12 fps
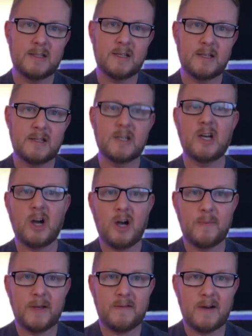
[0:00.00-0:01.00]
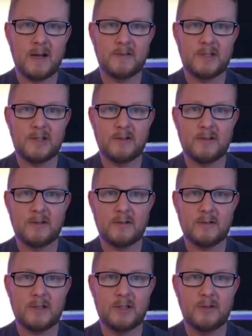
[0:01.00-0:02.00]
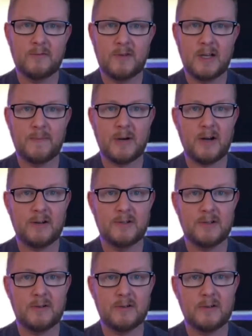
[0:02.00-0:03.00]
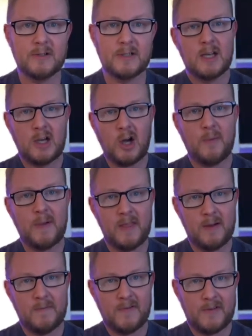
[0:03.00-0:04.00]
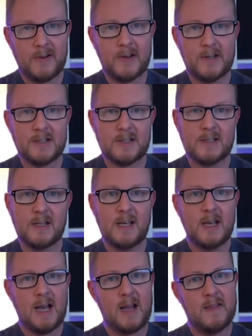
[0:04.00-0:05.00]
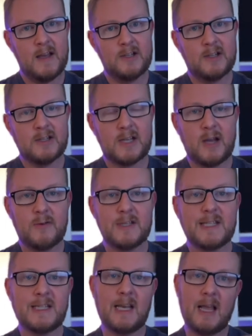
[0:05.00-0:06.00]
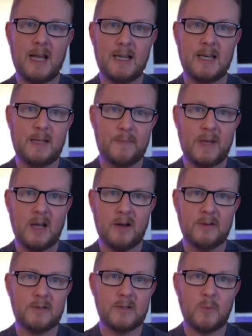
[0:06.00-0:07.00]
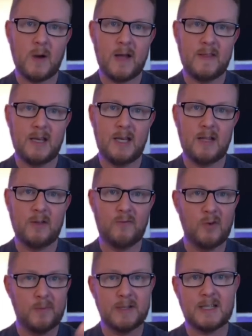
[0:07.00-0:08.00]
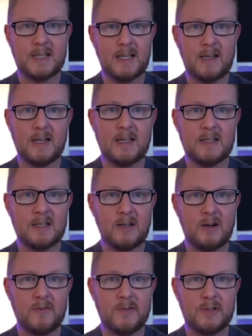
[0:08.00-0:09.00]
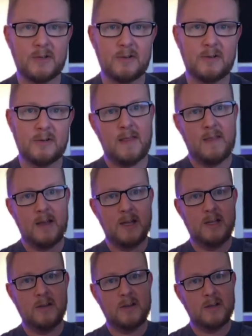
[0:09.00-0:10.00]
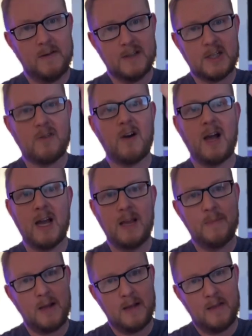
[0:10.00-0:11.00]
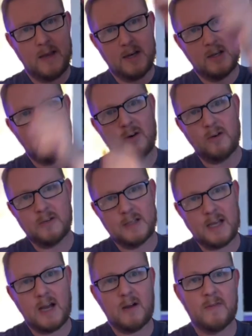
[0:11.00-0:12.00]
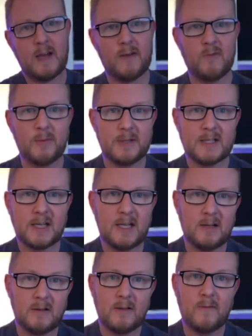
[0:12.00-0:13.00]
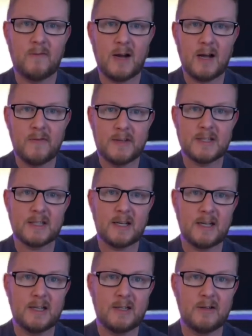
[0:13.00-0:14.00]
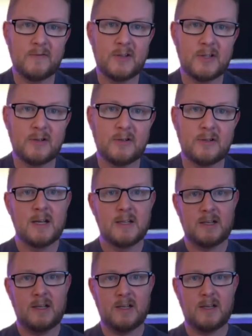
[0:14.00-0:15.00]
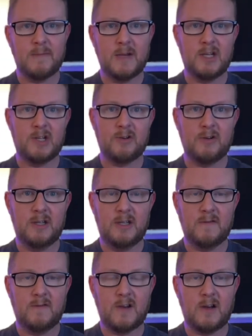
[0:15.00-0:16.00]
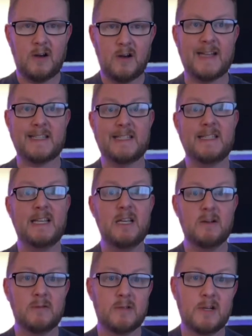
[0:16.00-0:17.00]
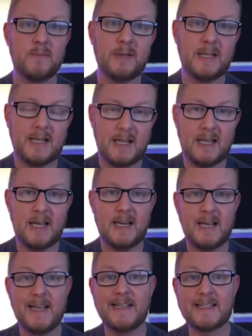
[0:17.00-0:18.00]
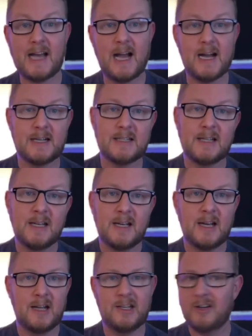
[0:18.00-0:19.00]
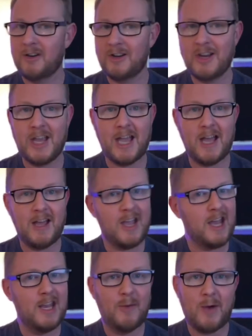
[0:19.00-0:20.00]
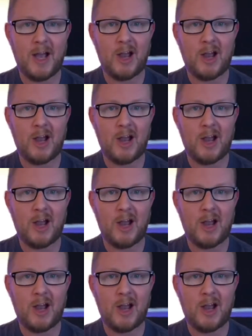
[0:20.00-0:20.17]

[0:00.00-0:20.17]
to, to carpet round your, your rear barn doors, carpet them first and then just go slightly beyond where the, the rubber seal is on the door. And then you can scribe and then cut down that rubber seal round the side of the door so you can make sure you've got a seal completely in, intact and you're not going to get any wet